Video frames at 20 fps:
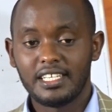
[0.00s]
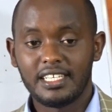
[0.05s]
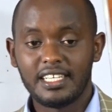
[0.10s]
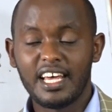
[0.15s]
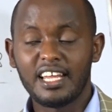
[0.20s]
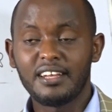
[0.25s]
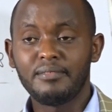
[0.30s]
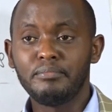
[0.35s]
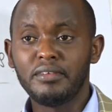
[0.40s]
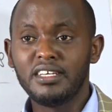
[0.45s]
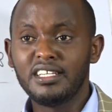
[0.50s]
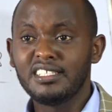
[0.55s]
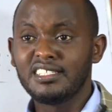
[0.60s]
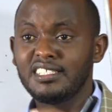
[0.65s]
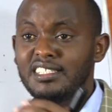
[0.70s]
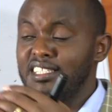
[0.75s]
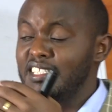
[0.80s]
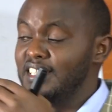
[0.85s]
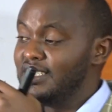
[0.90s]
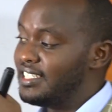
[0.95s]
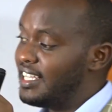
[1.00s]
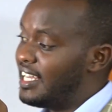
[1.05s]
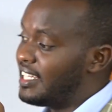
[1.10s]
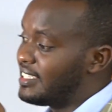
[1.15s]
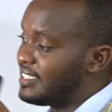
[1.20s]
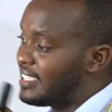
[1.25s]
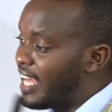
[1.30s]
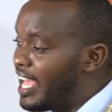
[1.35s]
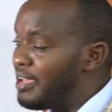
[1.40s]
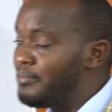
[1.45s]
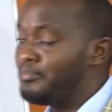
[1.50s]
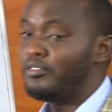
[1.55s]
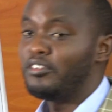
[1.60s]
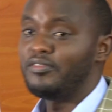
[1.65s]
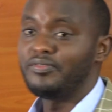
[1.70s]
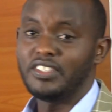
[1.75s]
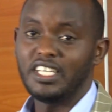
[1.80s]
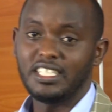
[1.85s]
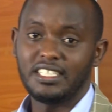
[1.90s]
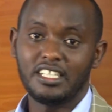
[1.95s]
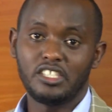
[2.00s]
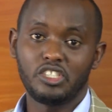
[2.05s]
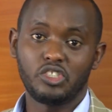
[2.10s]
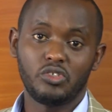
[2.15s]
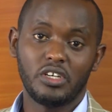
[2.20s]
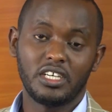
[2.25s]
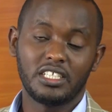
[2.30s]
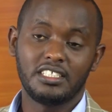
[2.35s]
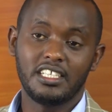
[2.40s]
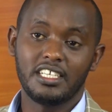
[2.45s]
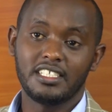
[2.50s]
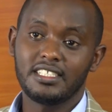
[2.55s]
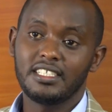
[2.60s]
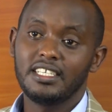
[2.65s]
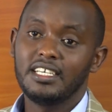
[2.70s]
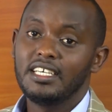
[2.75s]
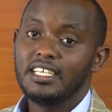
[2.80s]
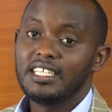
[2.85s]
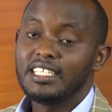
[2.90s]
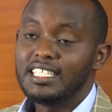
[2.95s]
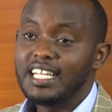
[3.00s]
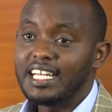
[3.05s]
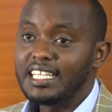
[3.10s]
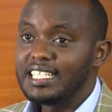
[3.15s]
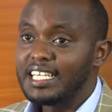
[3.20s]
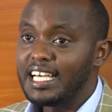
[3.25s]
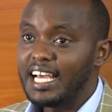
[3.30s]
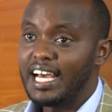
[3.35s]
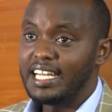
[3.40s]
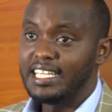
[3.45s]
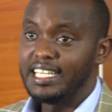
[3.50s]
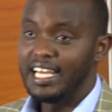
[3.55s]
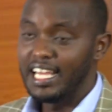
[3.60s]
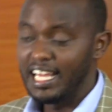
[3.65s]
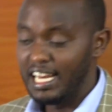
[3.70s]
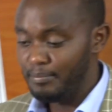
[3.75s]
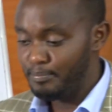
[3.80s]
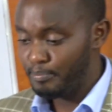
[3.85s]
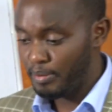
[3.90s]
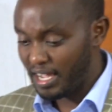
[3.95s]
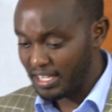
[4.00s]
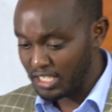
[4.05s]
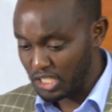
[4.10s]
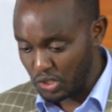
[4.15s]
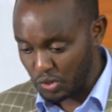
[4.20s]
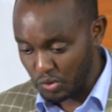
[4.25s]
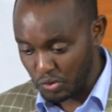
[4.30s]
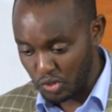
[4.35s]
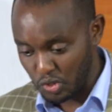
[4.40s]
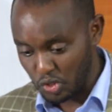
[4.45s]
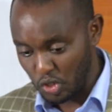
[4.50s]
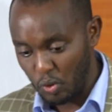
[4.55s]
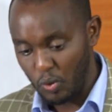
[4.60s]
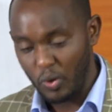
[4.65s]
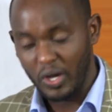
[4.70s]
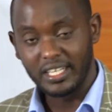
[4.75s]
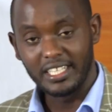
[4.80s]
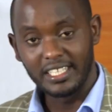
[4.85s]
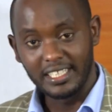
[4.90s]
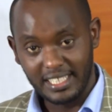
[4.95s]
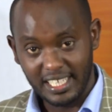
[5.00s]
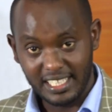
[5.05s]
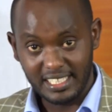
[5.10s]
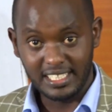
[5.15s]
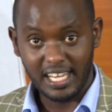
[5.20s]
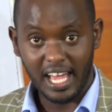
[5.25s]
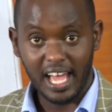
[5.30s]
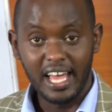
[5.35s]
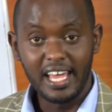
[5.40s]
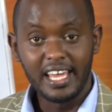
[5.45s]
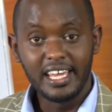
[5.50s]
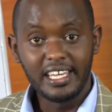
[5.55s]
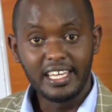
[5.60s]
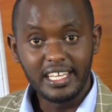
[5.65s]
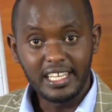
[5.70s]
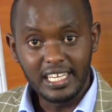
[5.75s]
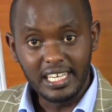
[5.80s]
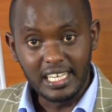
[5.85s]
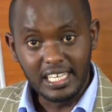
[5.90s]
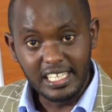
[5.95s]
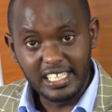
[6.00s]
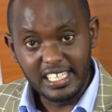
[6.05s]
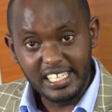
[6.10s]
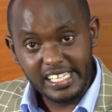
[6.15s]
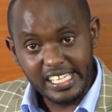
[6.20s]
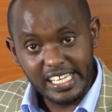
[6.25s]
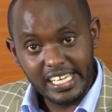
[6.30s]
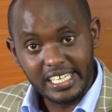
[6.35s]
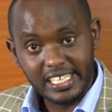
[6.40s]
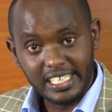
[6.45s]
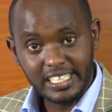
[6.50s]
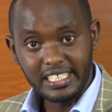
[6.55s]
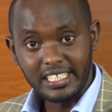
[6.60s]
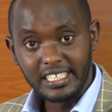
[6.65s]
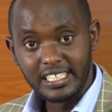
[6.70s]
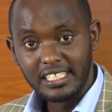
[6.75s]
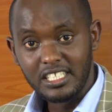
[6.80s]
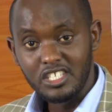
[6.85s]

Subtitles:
that means these are type of data structures that can help us to store the data linearly,